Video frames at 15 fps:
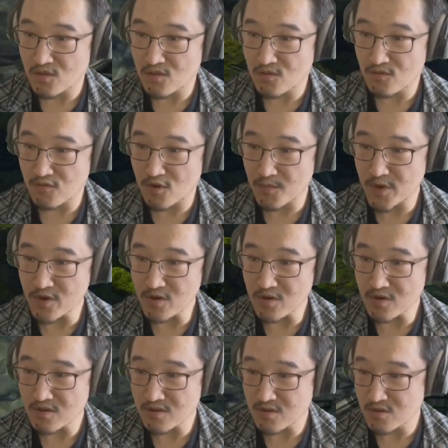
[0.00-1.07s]
From here,
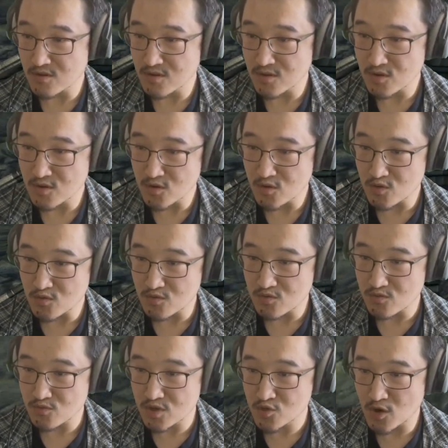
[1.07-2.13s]

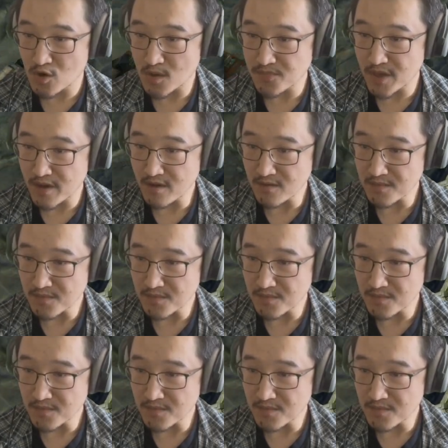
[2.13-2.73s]
we drop down.